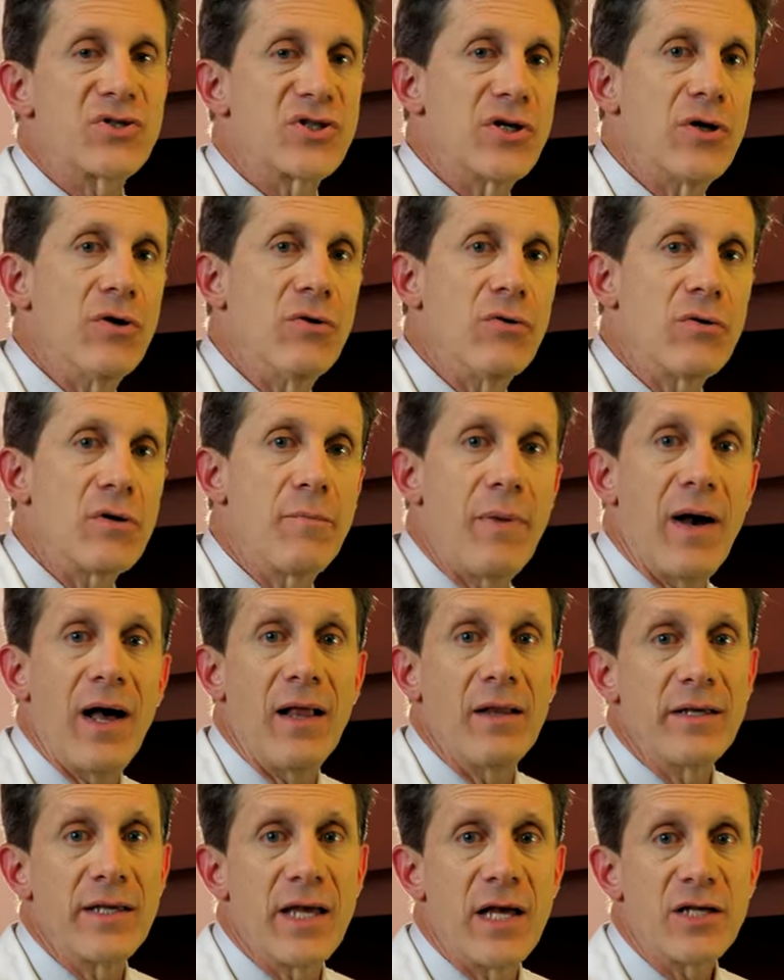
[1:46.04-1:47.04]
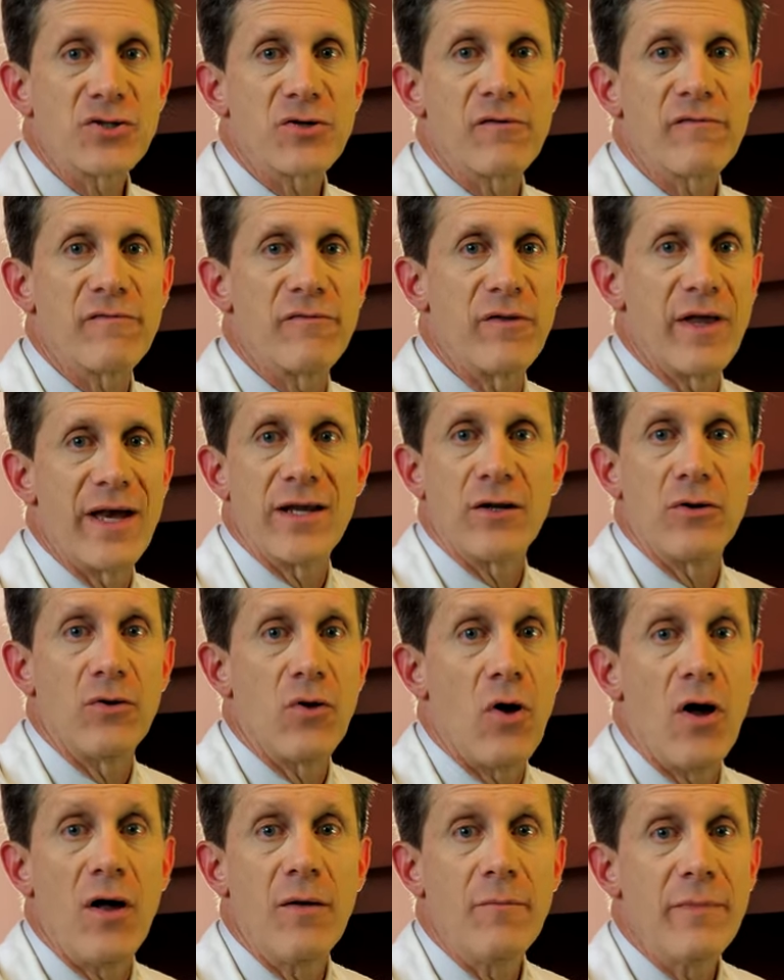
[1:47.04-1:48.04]
silk, polyester, flannel
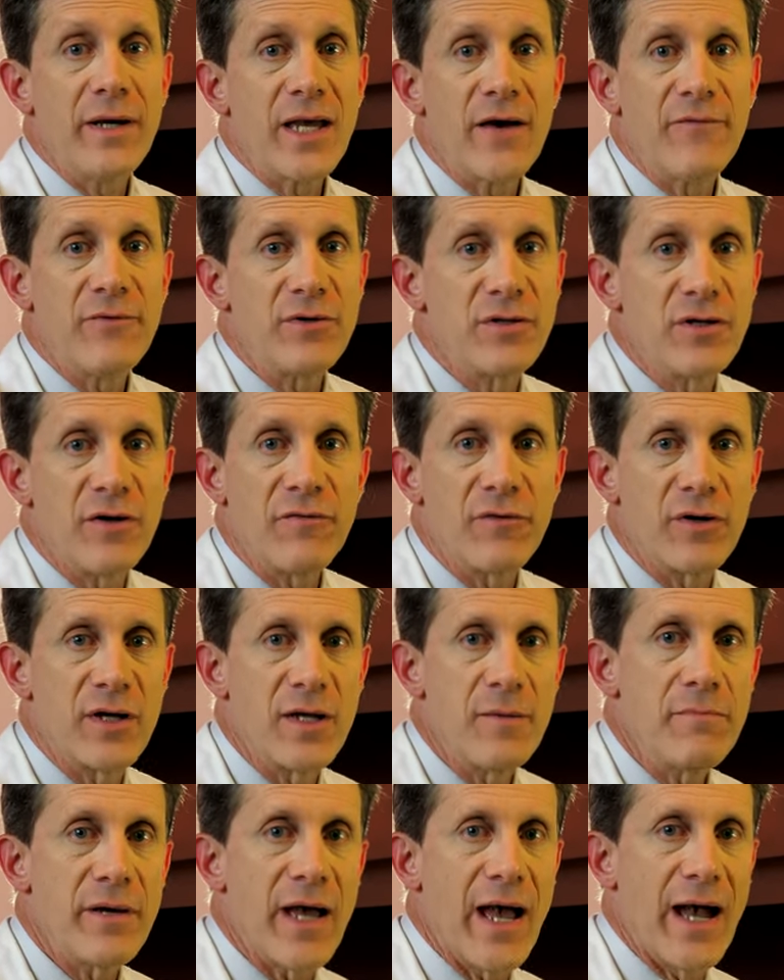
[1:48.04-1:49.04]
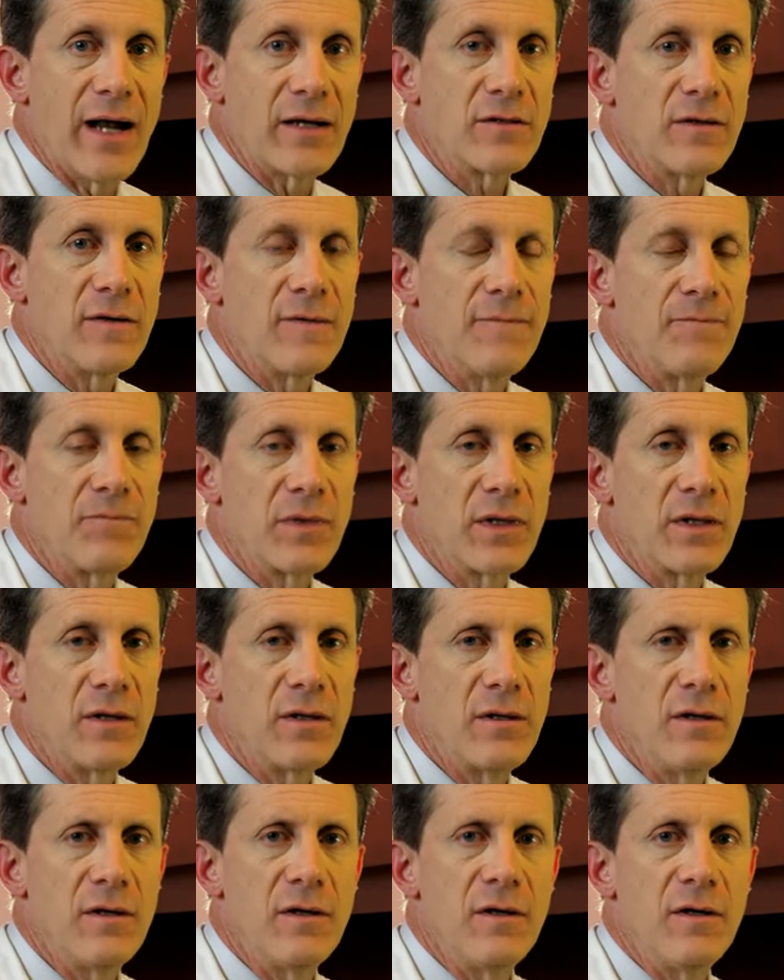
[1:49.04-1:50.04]
all may have a different impact.
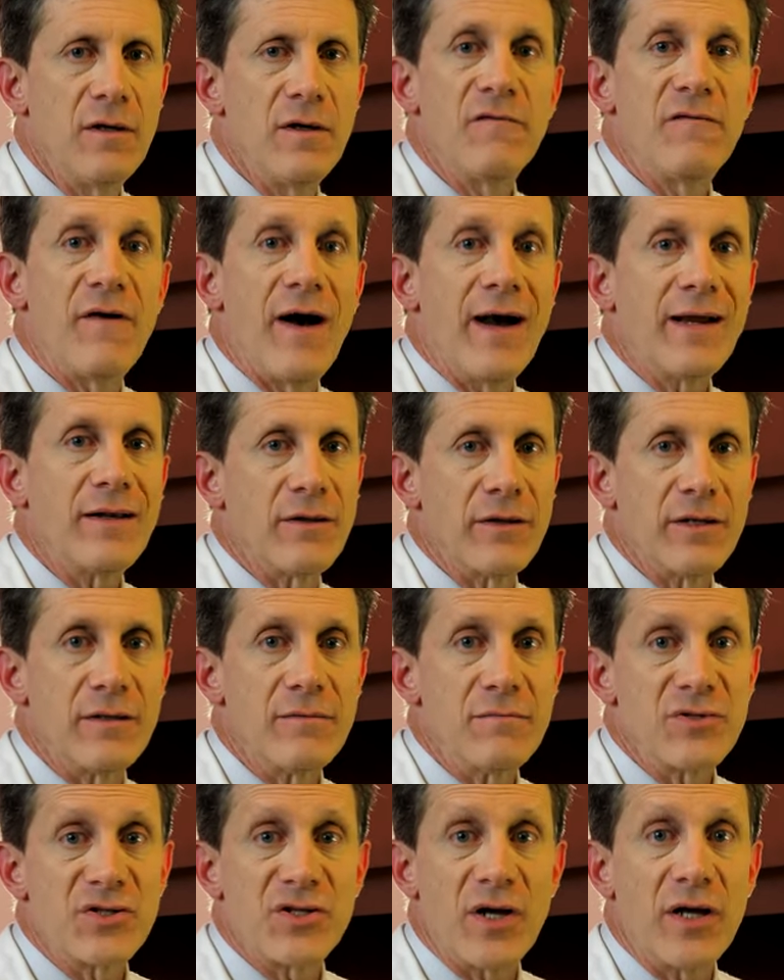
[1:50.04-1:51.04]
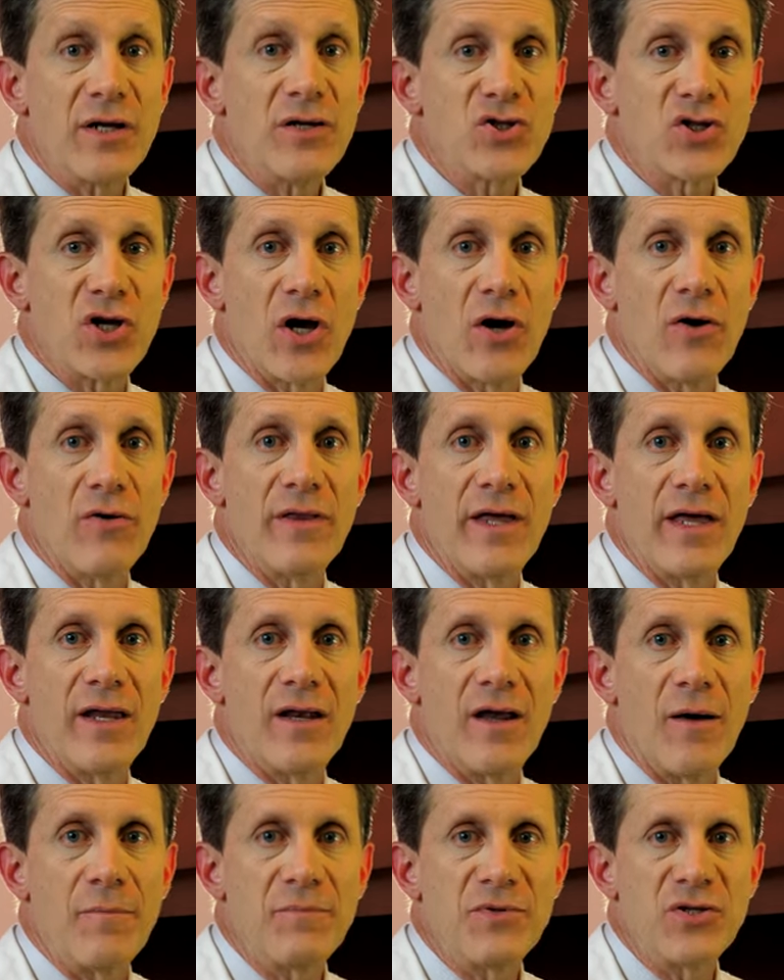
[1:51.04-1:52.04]
Finally, studies show
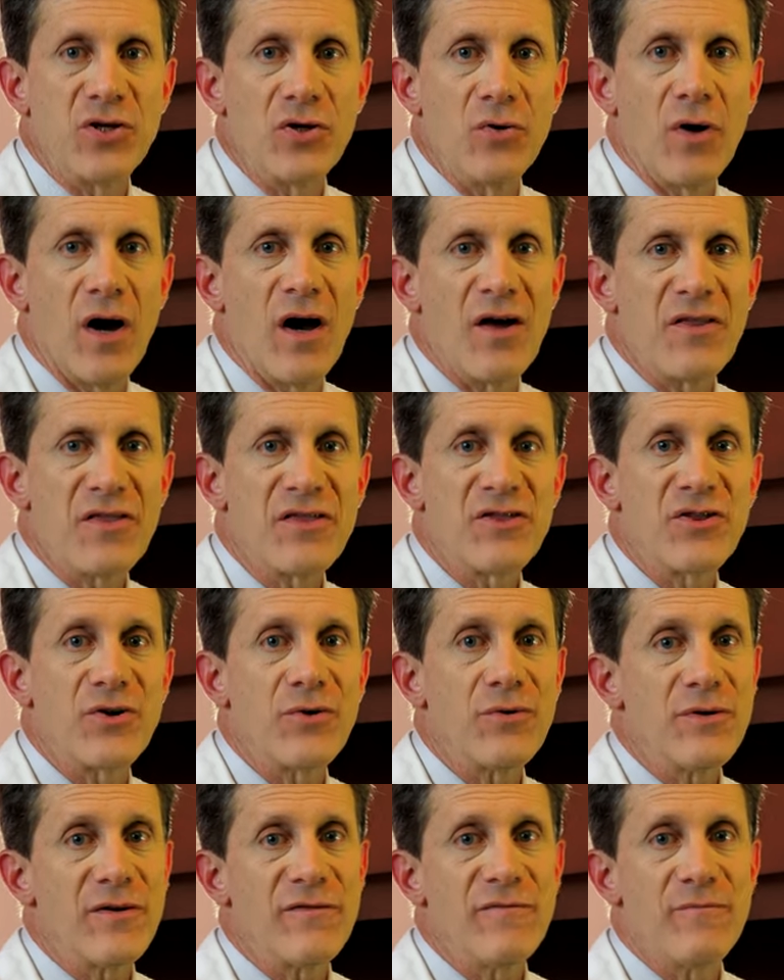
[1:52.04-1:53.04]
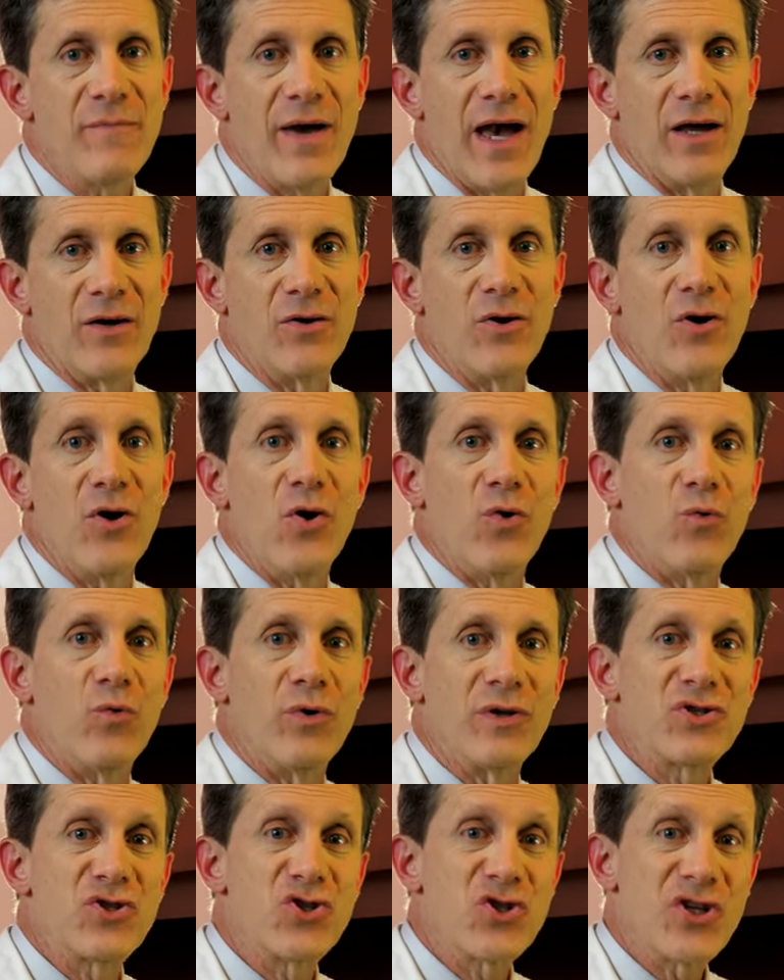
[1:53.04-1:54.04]
that up to a third of men
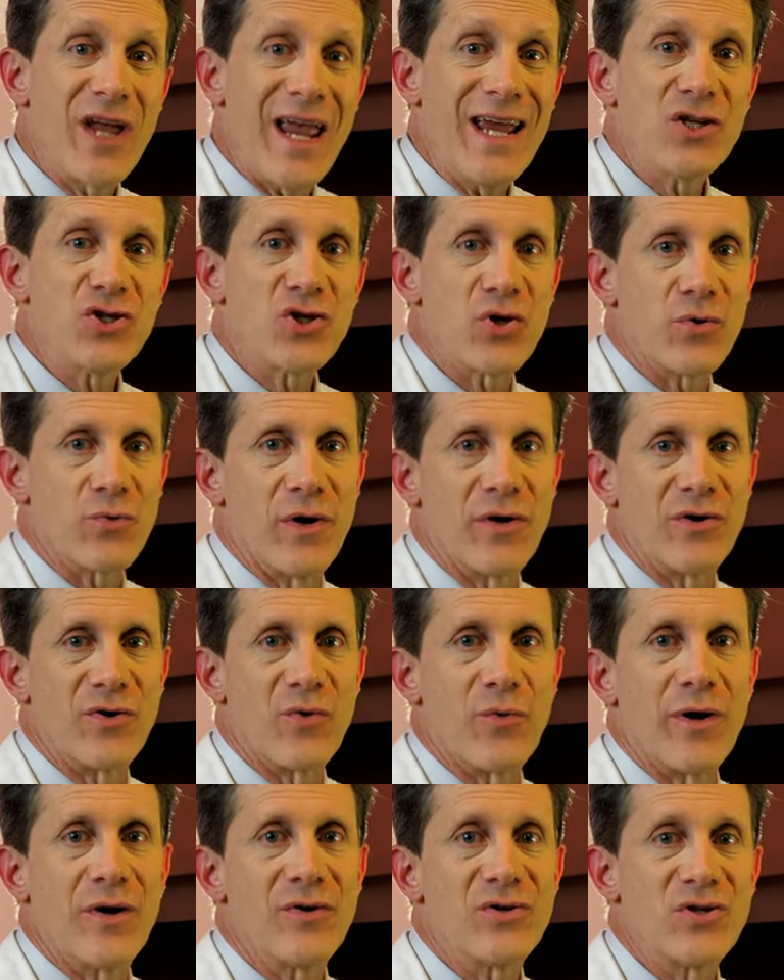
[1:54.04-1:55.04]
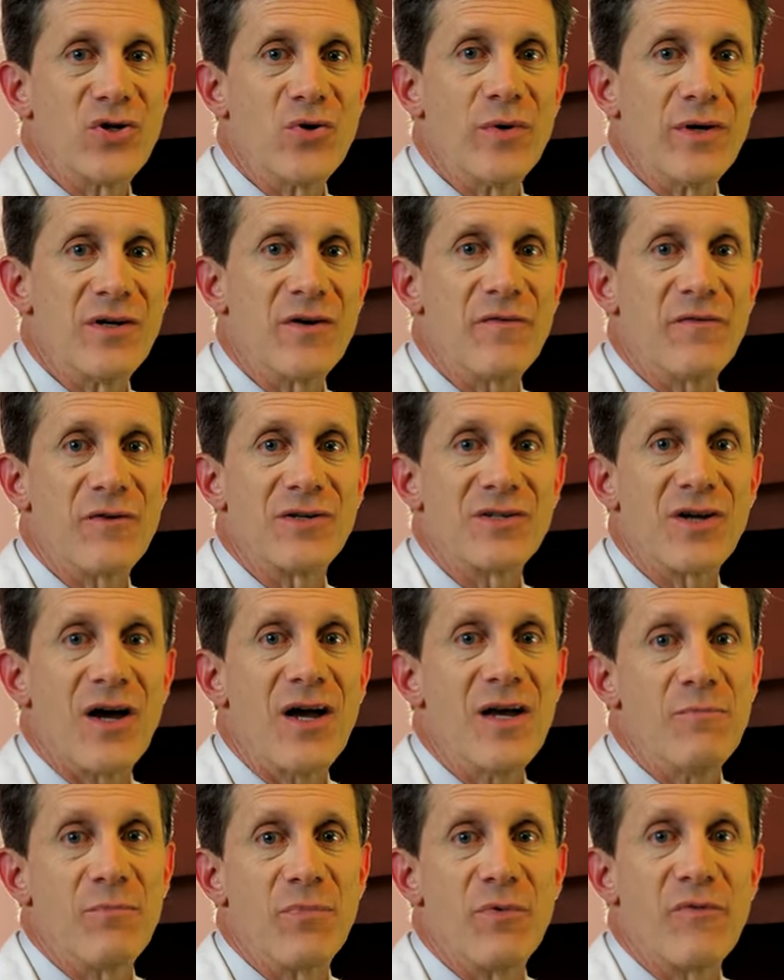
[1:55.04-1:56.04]
will change their underwear to a different
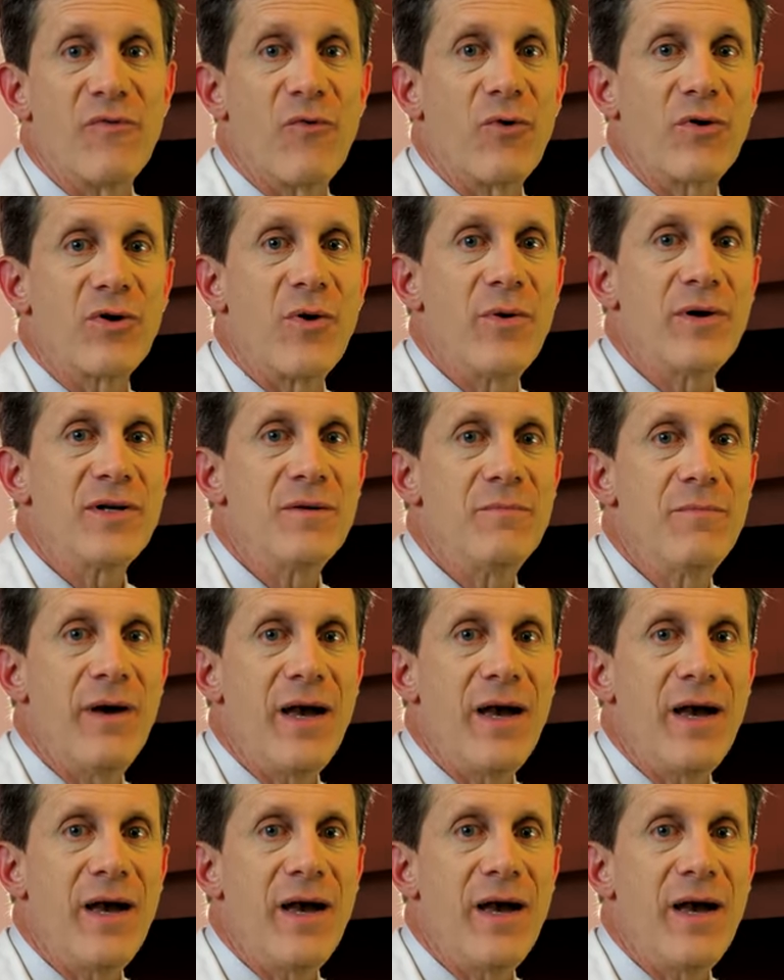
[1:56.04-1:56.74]
type before going to